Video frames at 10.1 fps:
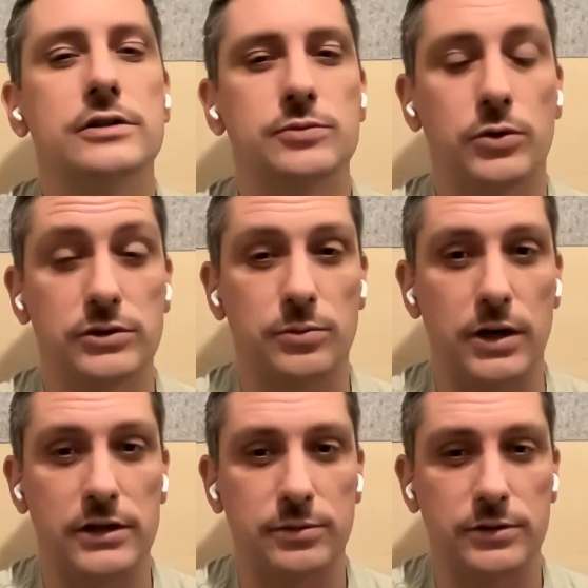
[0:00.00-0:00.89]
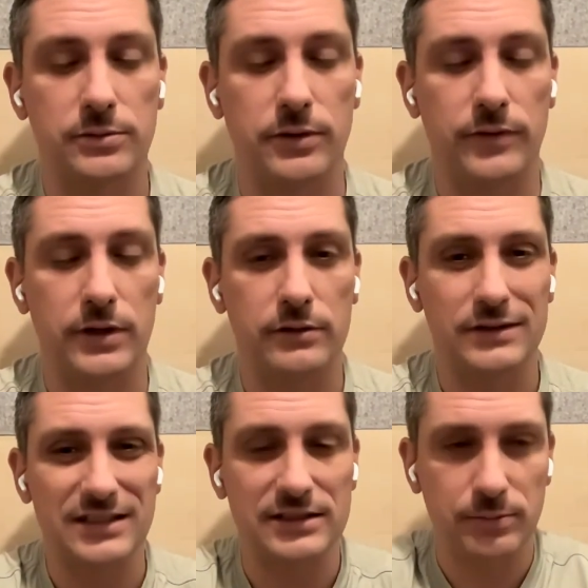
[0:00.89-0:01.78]
sponsor brand
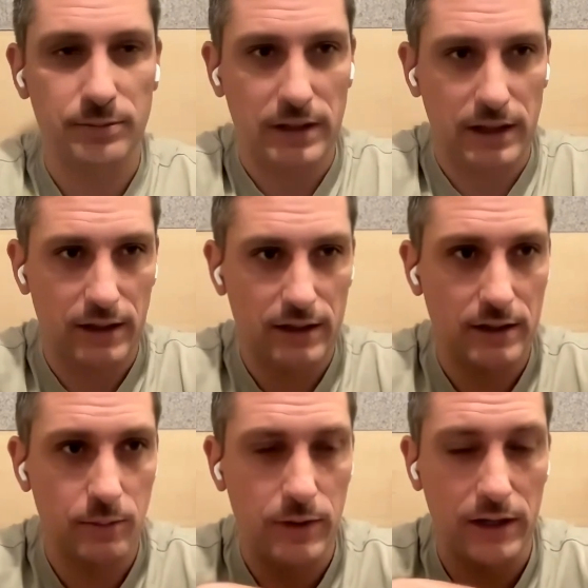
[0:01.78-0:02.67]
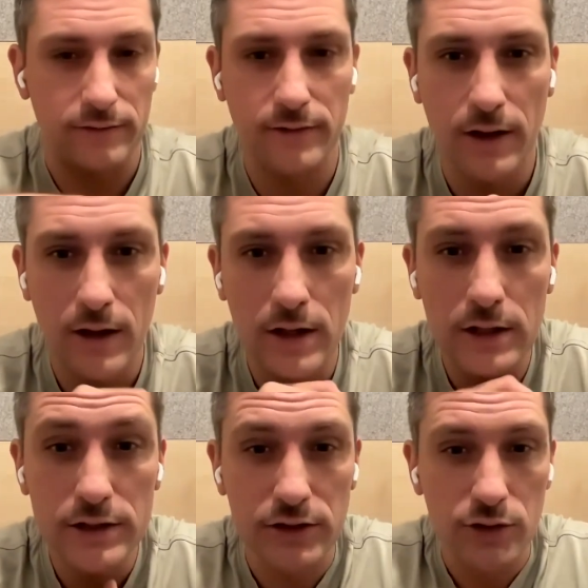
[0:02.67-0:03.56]
video display campaigns.
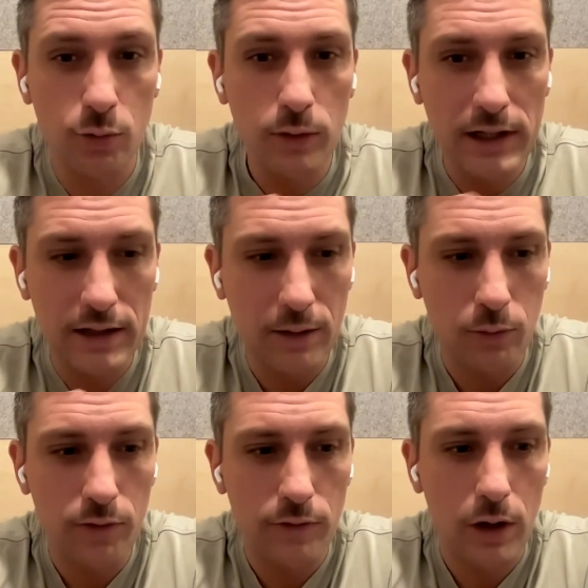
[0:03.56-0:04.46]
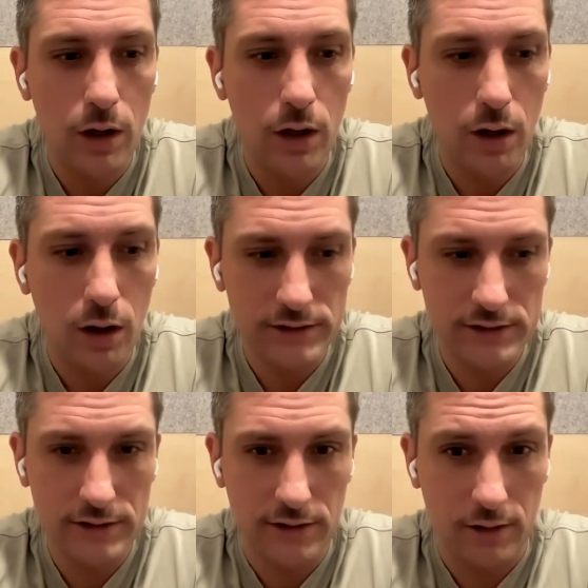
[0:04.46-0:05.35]
So you will end up with
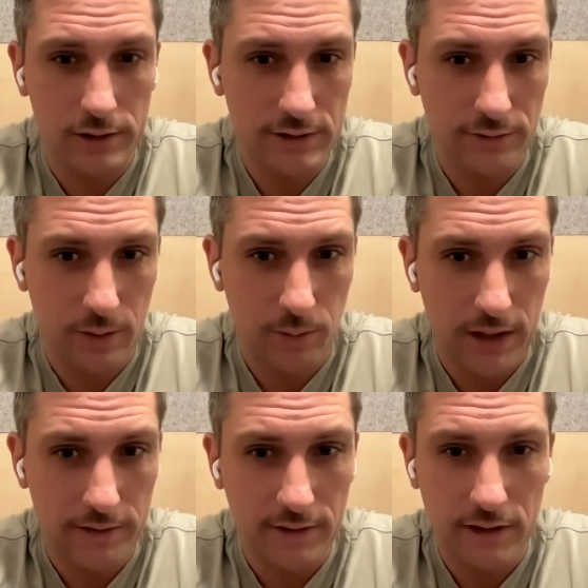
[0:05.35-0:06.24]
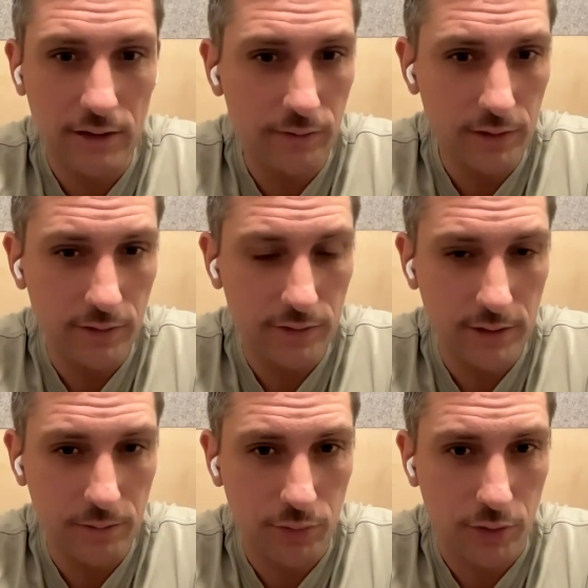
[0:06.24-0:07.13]
lots of campaigns. And even if
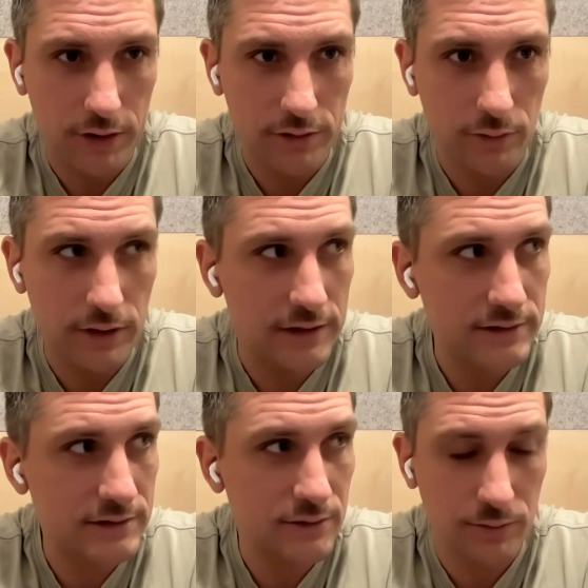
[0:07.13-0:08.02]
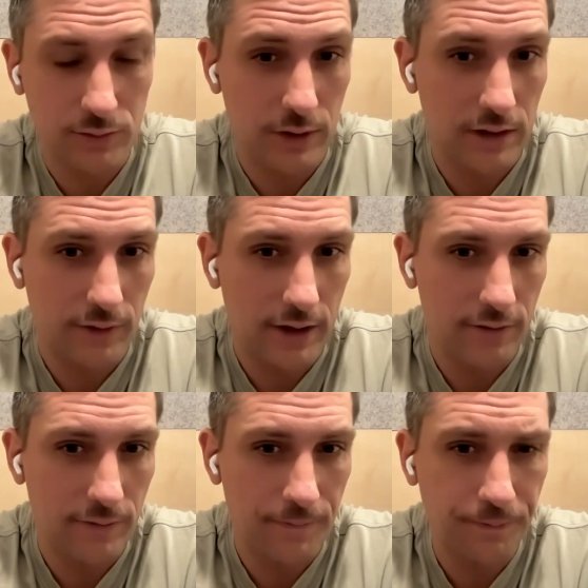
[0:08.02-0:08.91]
the product only has
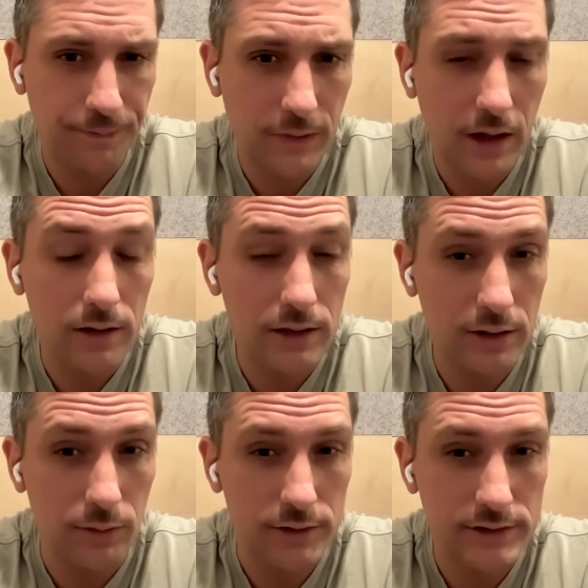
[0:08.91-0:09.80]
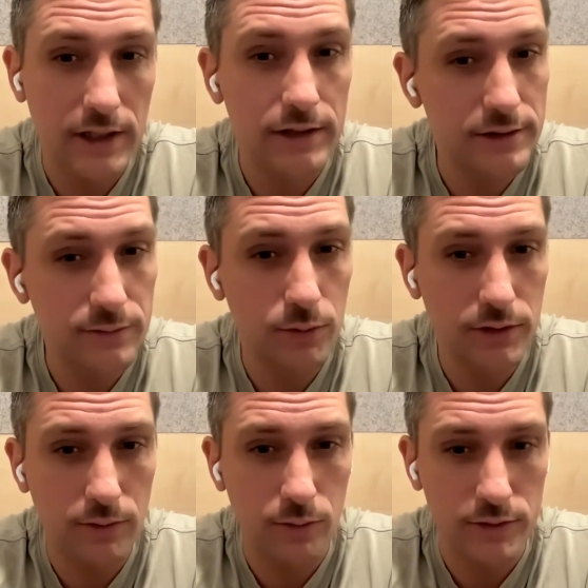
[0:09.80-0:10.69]
25 keywords, this
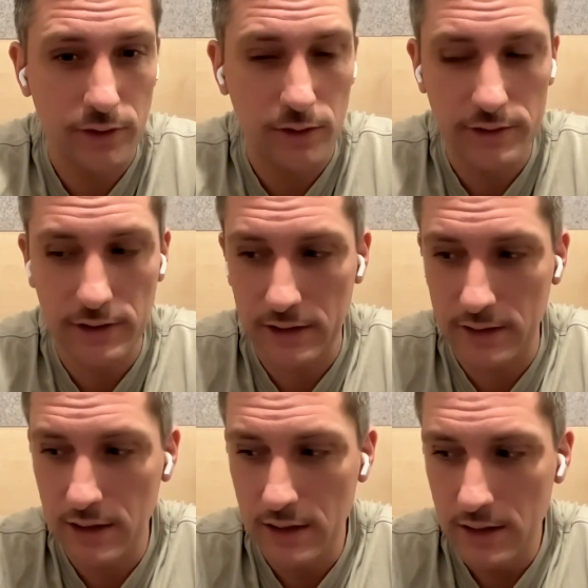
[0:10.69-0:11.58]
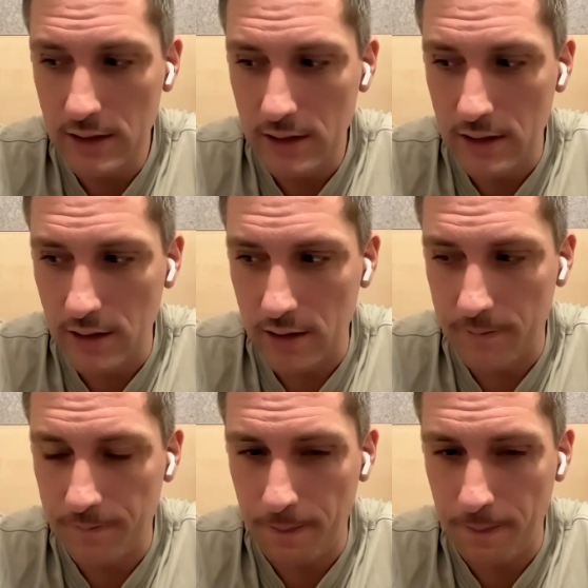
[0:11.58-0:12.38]
would result in a